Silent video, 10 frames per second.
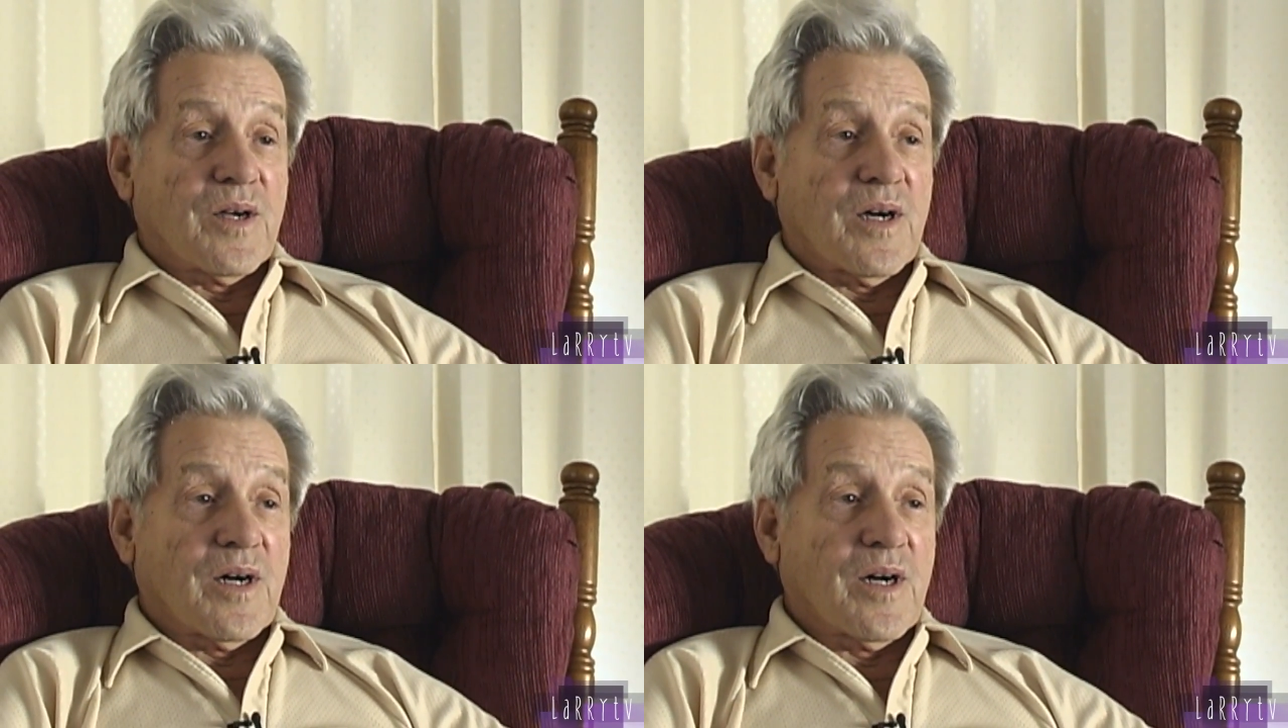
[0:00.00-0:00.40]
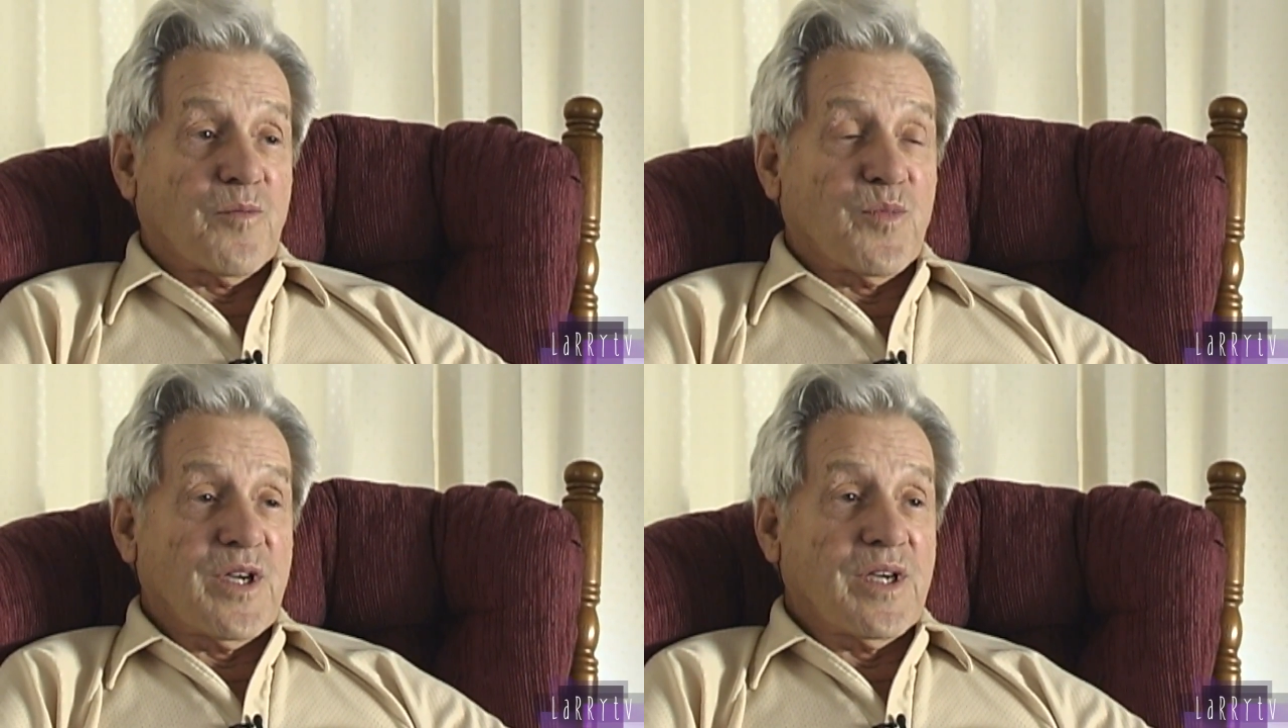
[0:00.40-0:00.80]
uh,
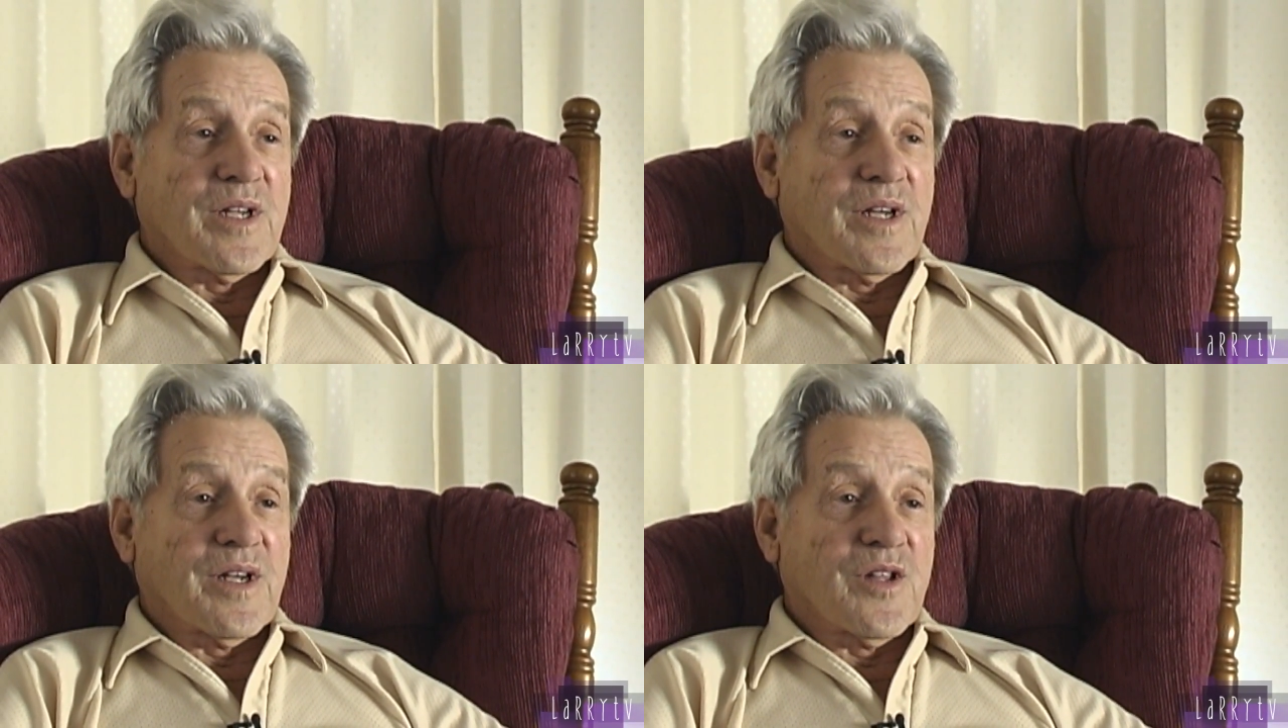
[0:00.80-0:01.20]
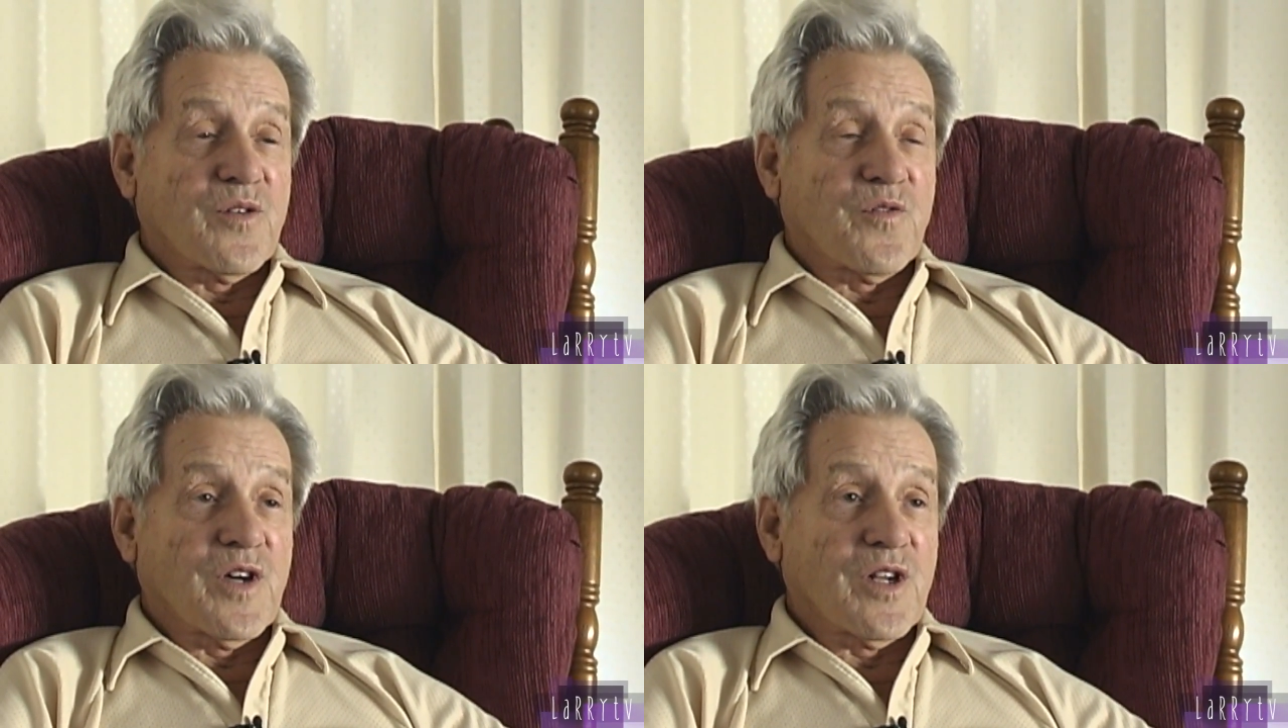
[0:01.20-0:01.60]
me and
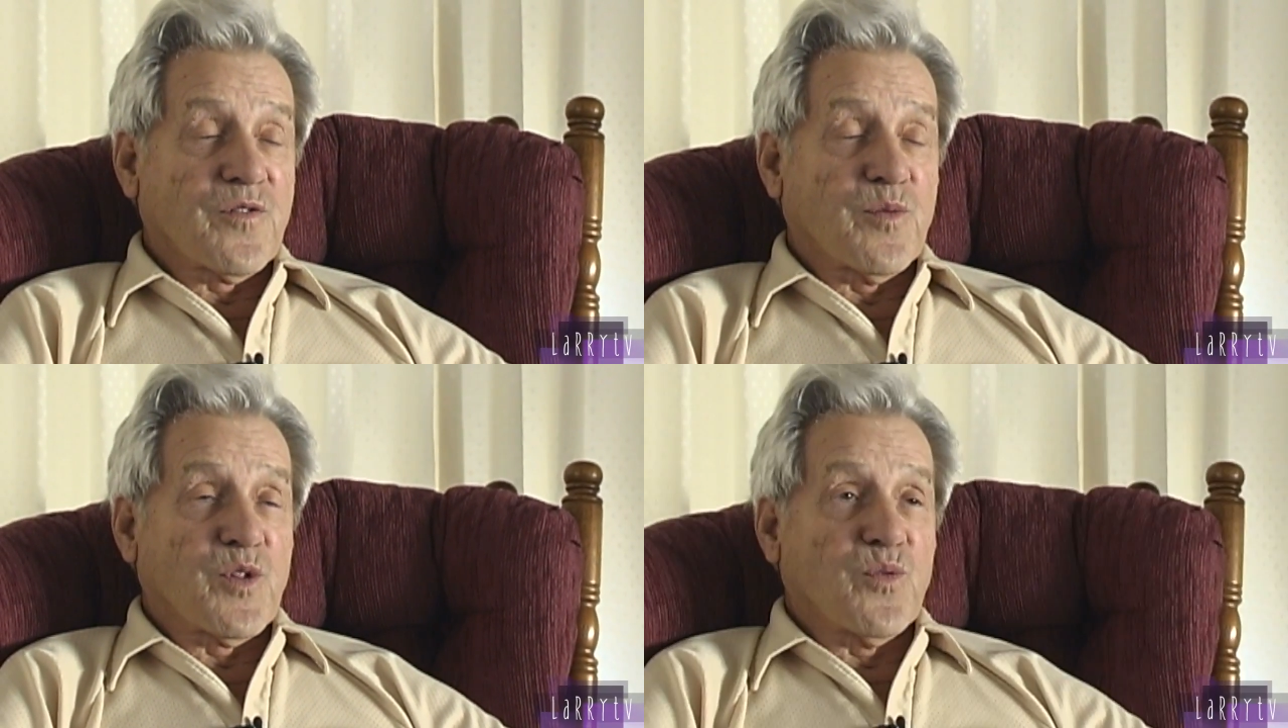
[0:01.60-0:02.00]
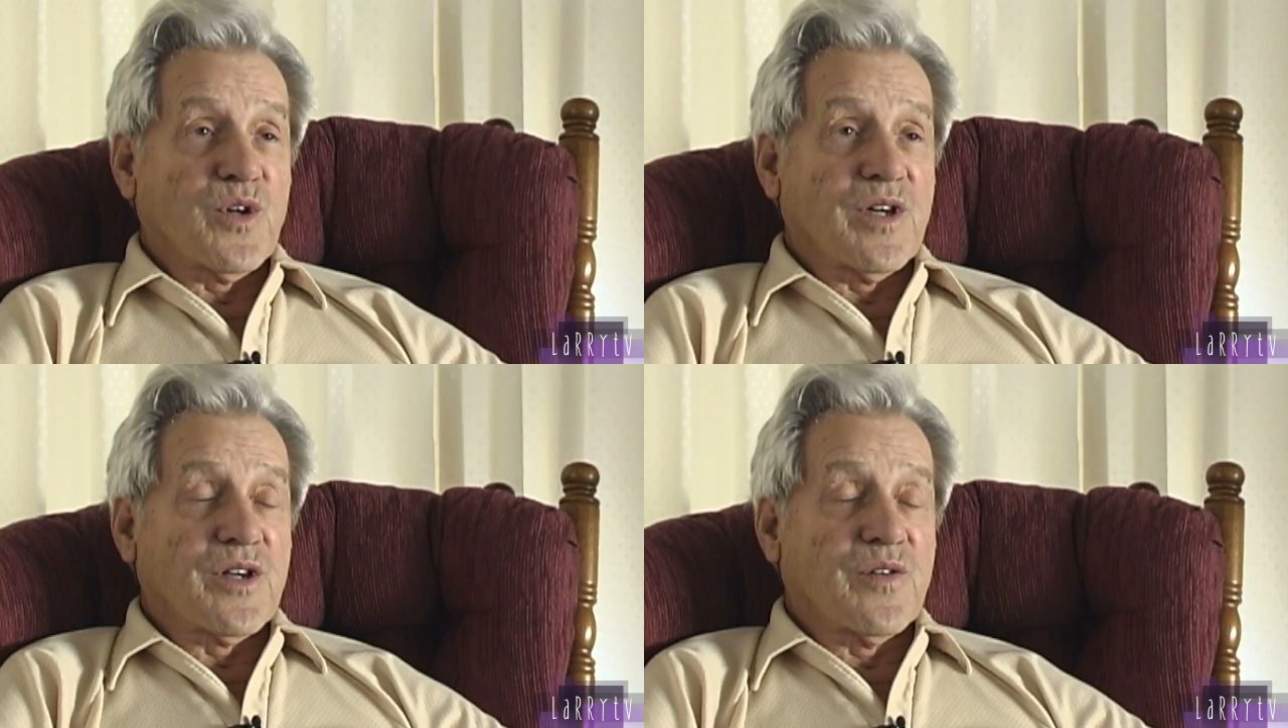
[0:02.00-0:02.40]
another fellow from the
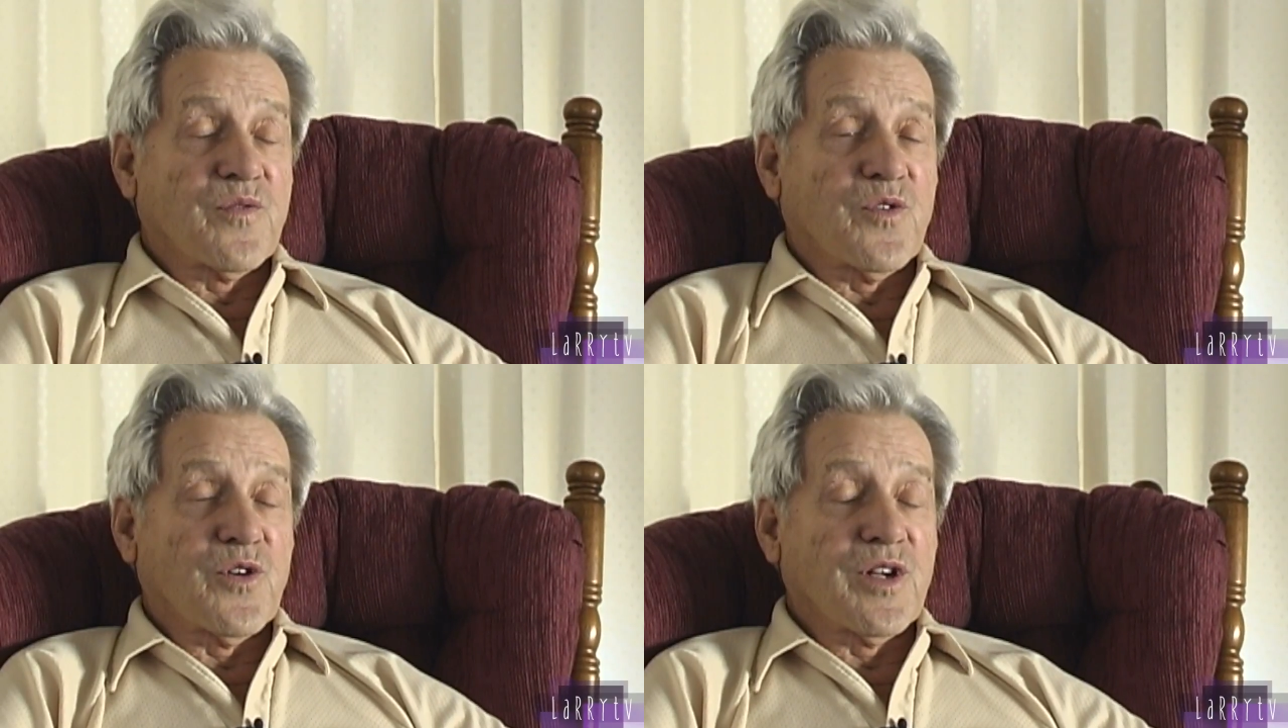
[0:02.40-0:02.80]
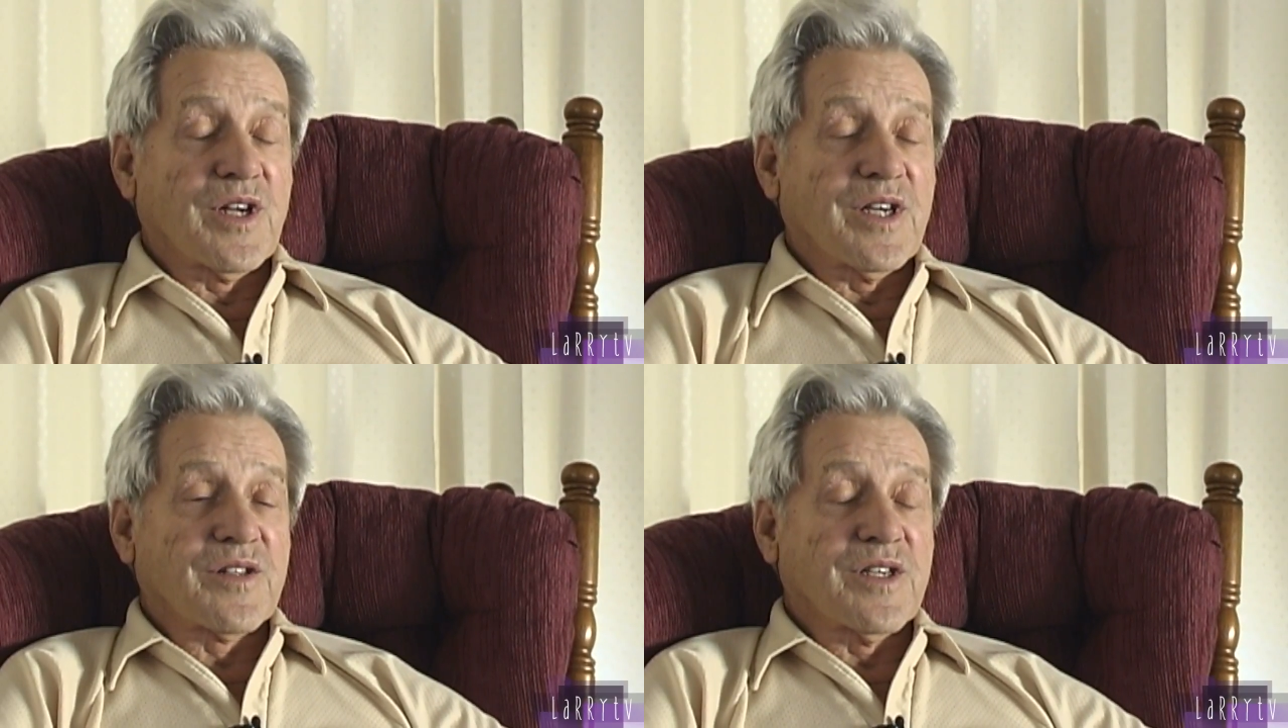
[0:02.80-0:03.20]
149th